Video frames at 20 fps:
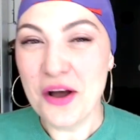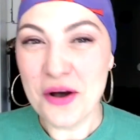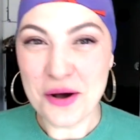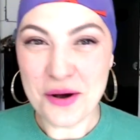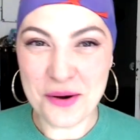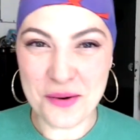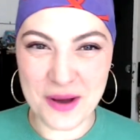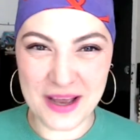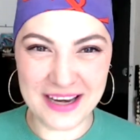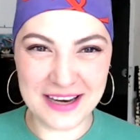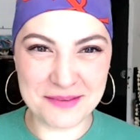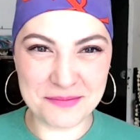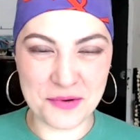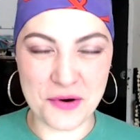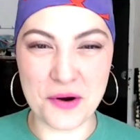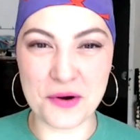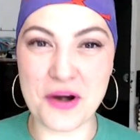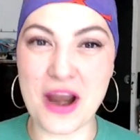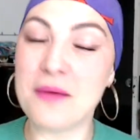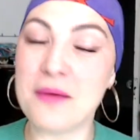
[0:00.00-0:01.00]
Wedding
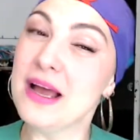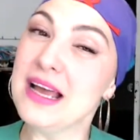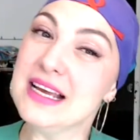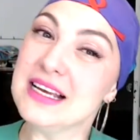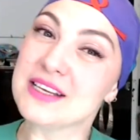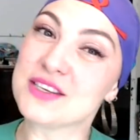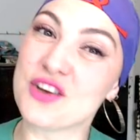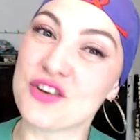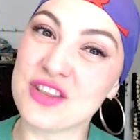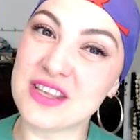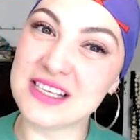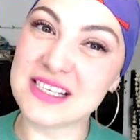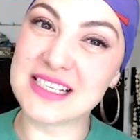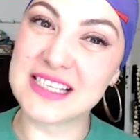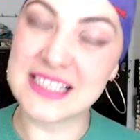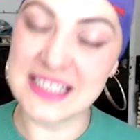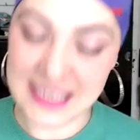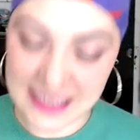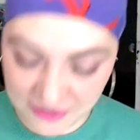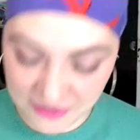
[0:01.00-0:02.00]
program. So this
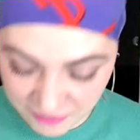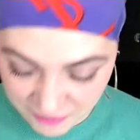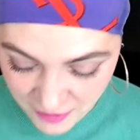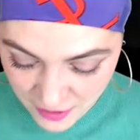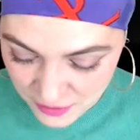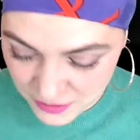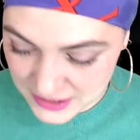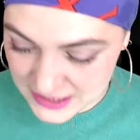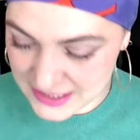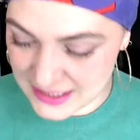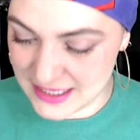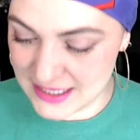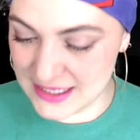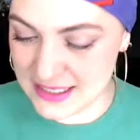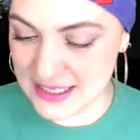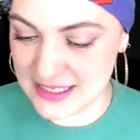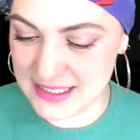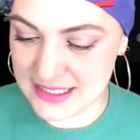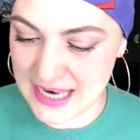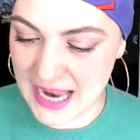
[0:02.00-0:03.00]
is it, folks. This
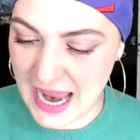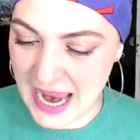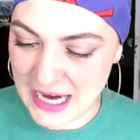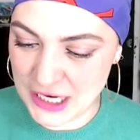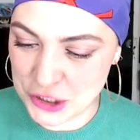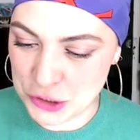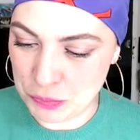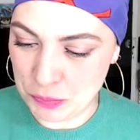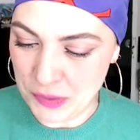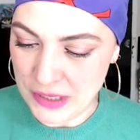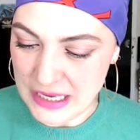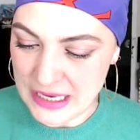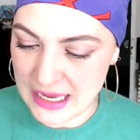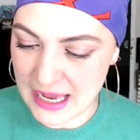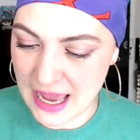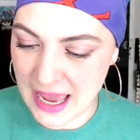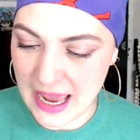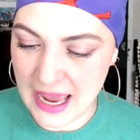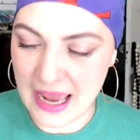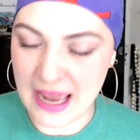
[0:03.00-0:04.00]
is
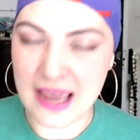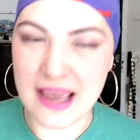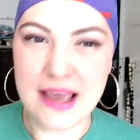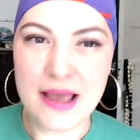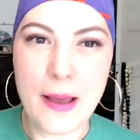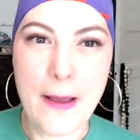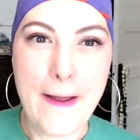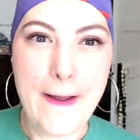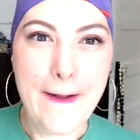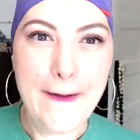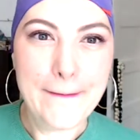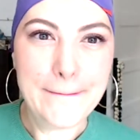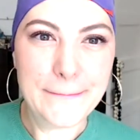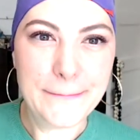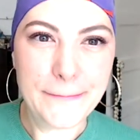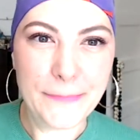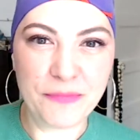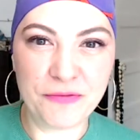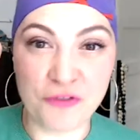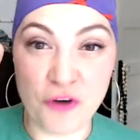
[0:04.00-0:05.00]
HPK
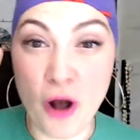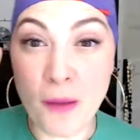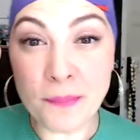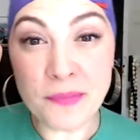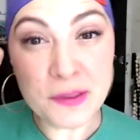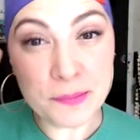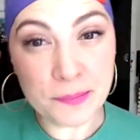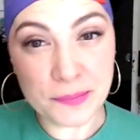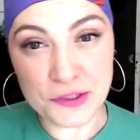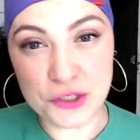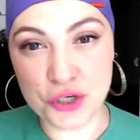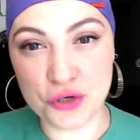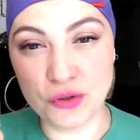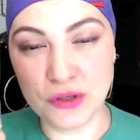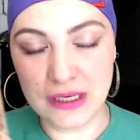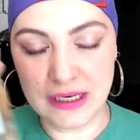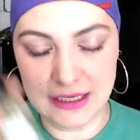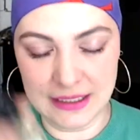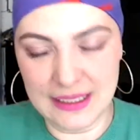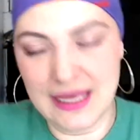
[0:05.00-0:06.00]
from the
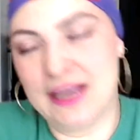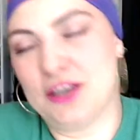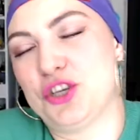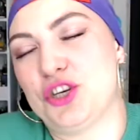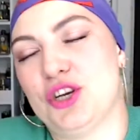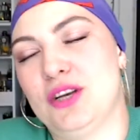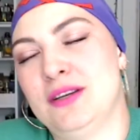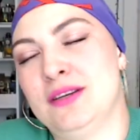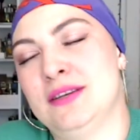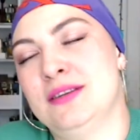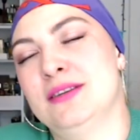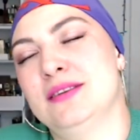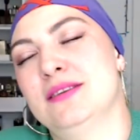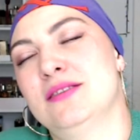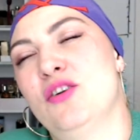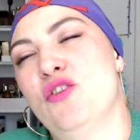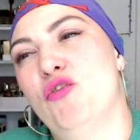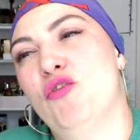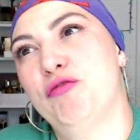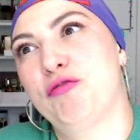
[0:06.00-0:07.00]
Patchouli collection,
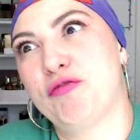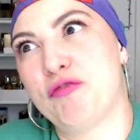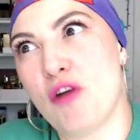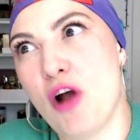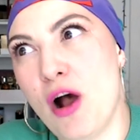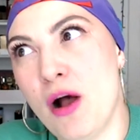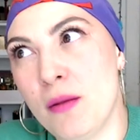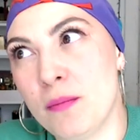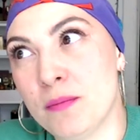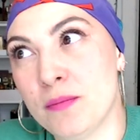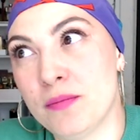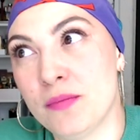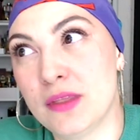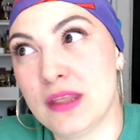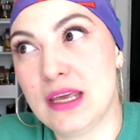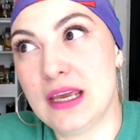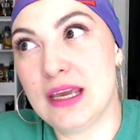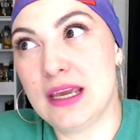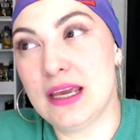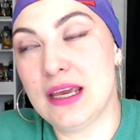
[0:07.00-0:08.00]
from
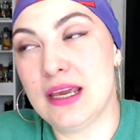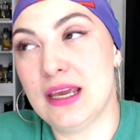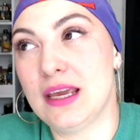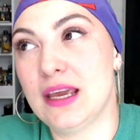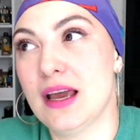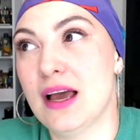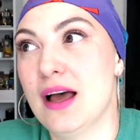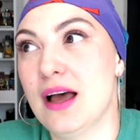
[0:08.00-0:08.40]
the